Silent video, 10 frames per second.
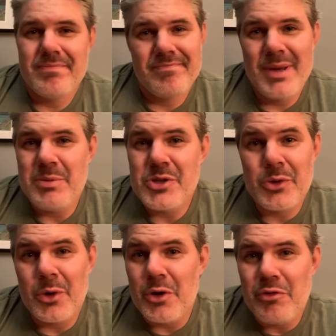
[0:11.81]
maybe
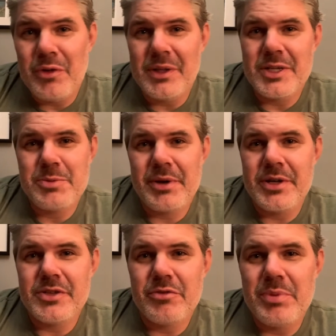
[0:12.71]
sorrowful
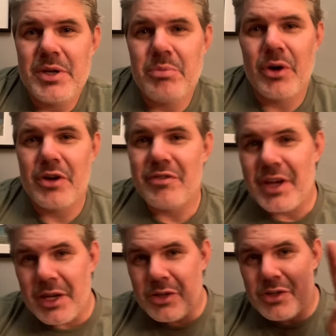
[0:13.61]
experience of being part of
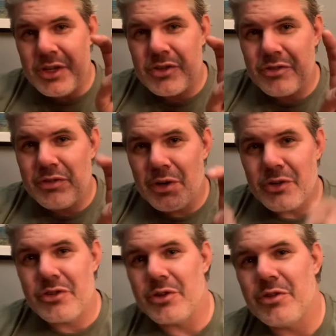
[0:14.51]
a
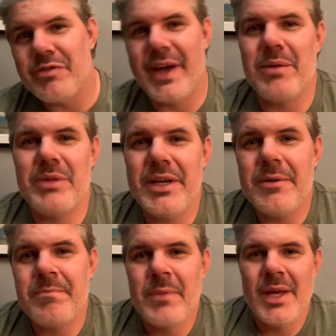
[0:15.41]
dysfunctional family,
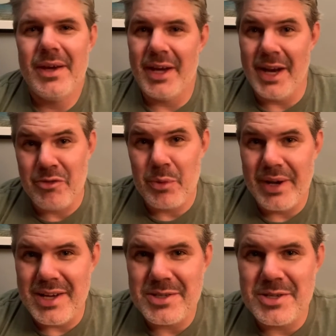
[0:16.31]
and everyone
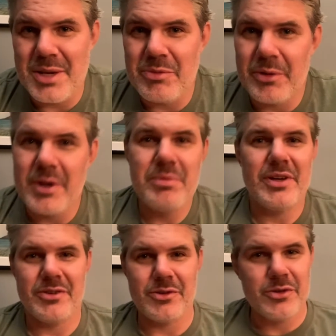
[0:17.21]
has to some degree
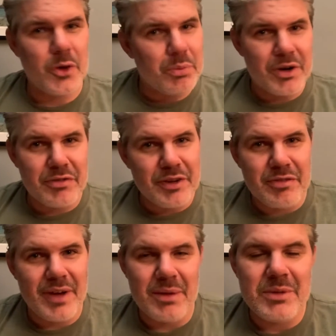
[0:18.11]
because there's no perfect
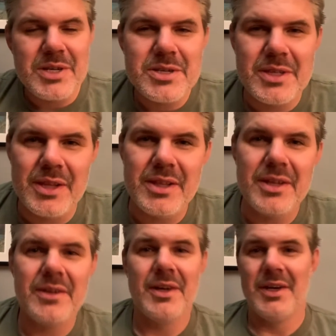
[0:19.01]
families, then
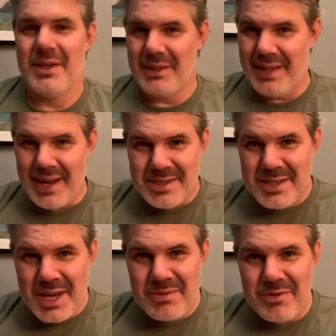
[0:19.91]
the
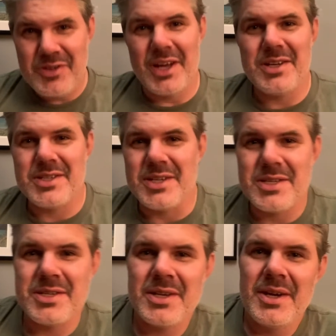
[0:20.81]
landscape of
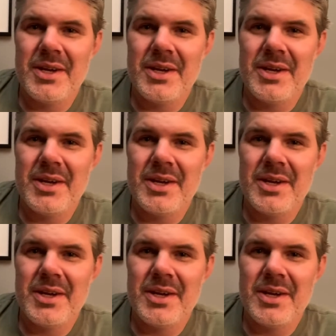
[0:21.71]
Genesis,